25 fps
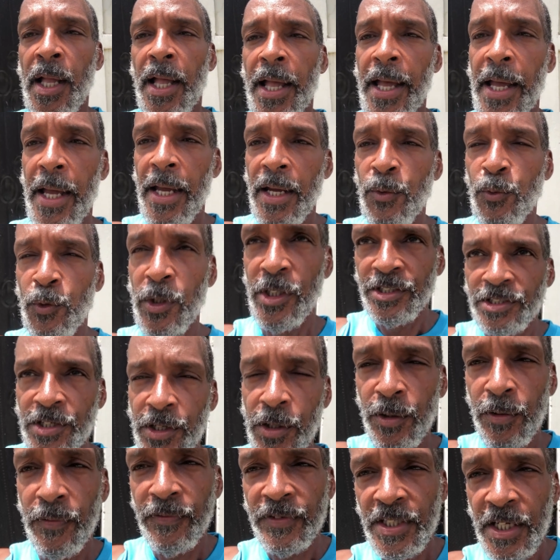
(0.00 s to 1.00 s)
a
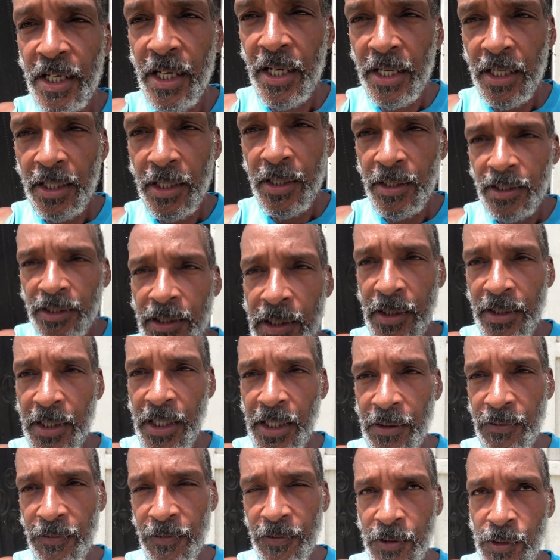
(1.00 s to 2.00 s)
reserve tank
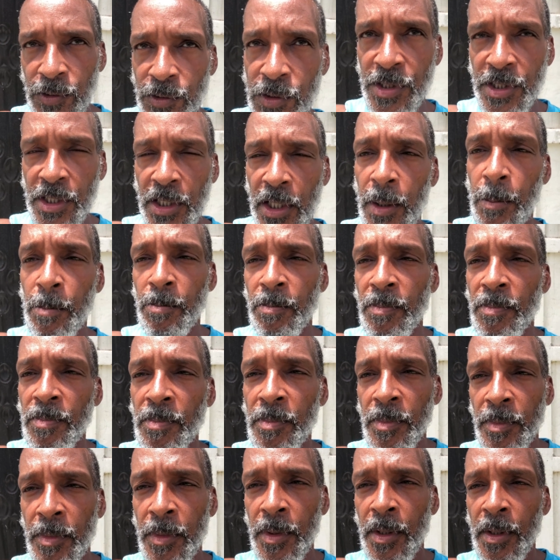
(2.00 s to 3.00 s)
that fills up
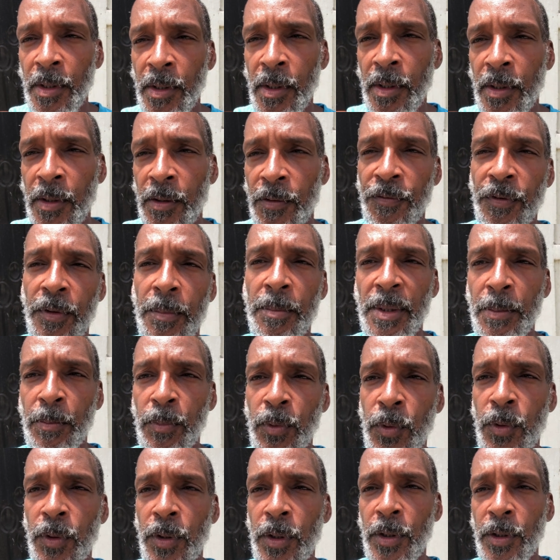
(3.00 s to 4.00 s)
from the
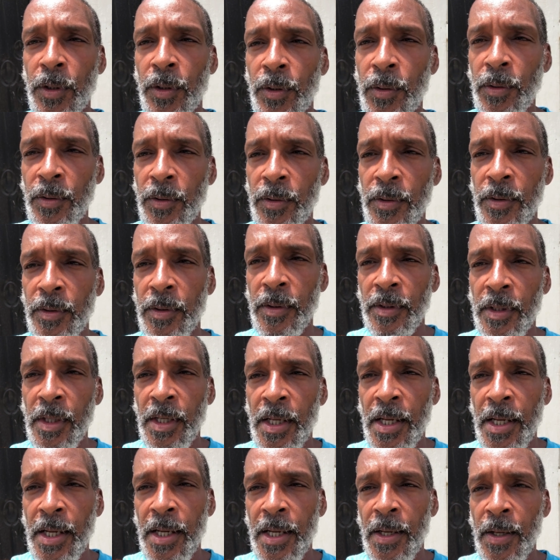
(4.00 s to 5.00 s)
borehole.
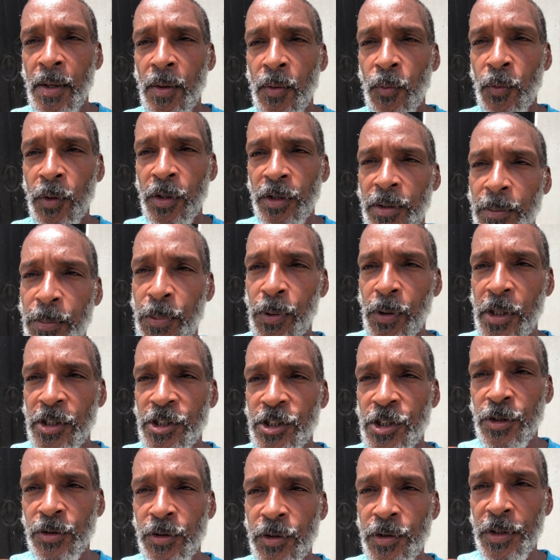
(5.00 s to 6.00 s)
When the
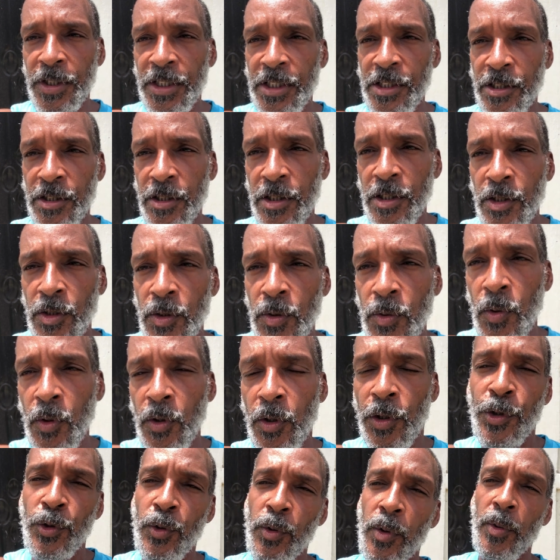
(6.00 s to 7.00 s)
pressure is low
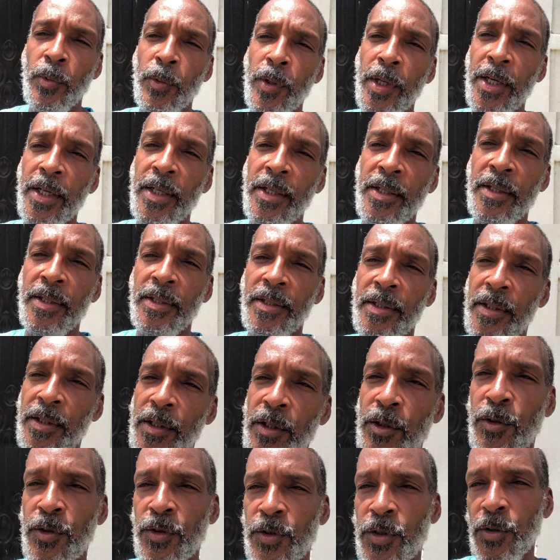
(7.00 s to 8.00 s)
on Norwick,
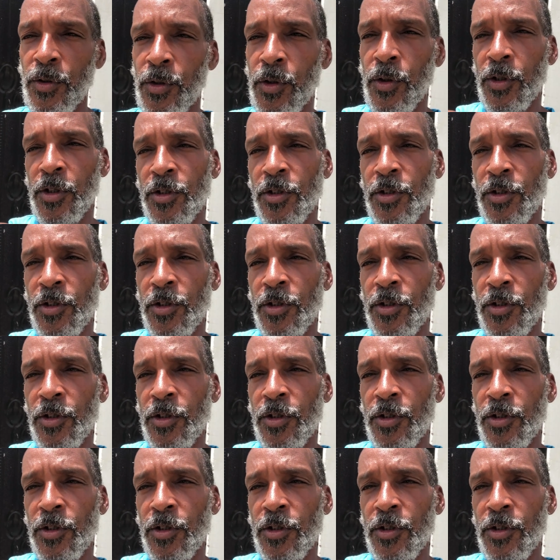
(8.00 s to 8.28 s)
you